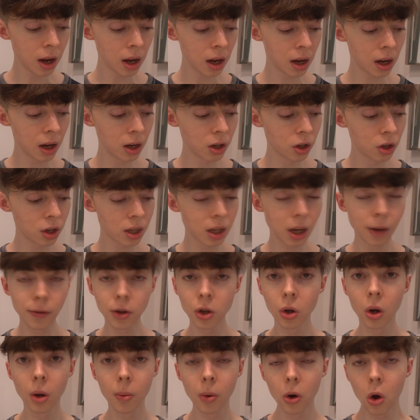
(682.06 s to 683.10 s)
and just gives
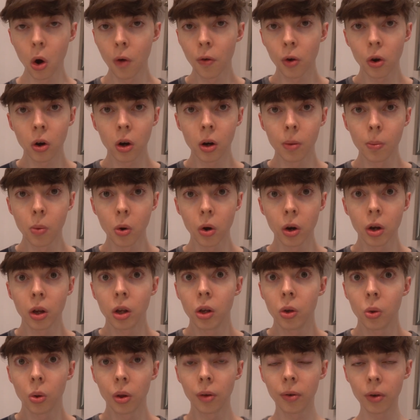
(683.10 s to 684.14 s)
you an overall more
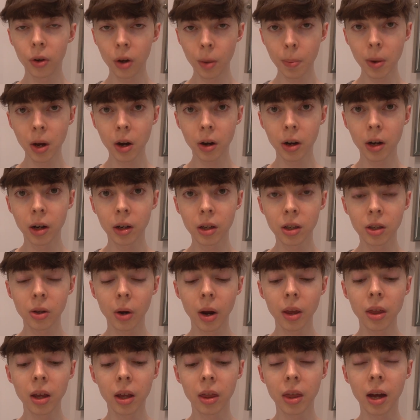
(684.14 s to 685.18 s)
youthful appearance. So
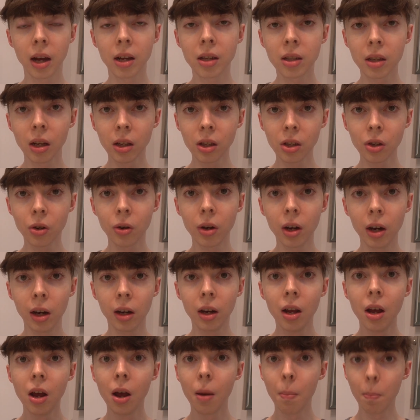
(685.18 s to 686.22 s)
I think that
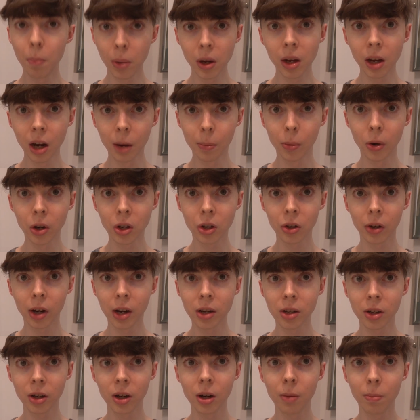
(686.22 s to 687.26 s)
sunscreen, being a
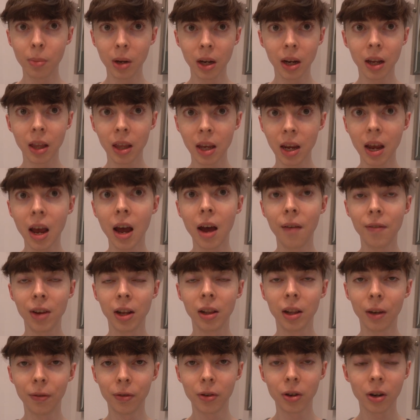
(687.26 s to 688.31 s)
moisturizer, being the heavy
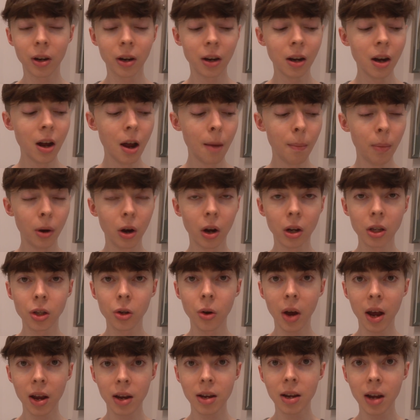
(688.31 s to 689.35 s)
lifter, but
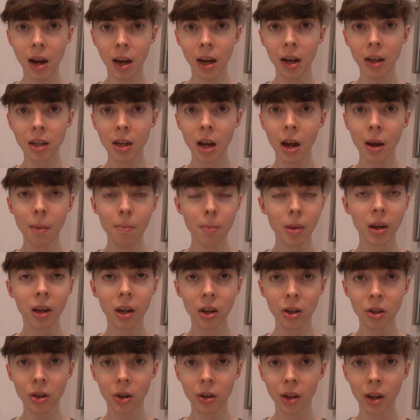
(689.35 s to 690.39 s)
also at night,
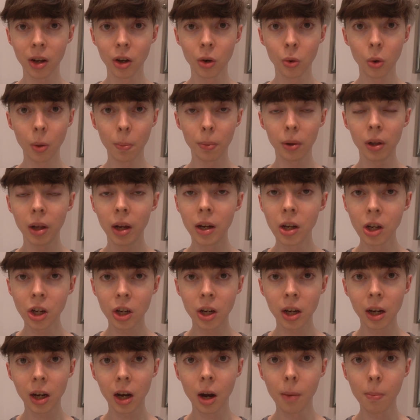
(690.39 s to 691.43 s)
making sure that you're
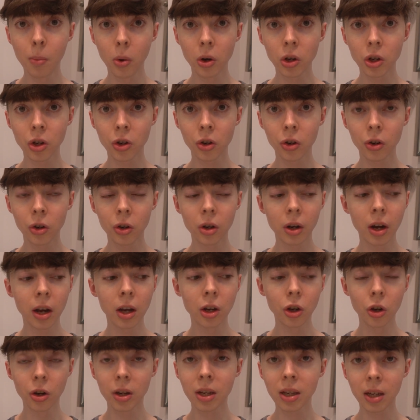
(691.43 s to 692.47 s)
replenishing moisture
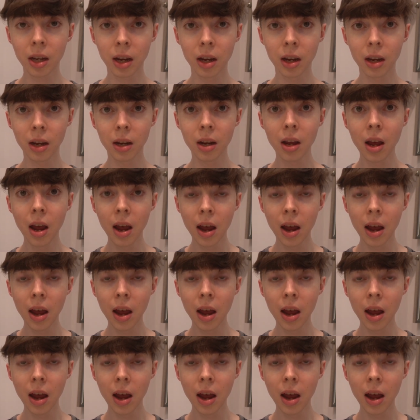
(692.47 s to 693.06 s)
in your skin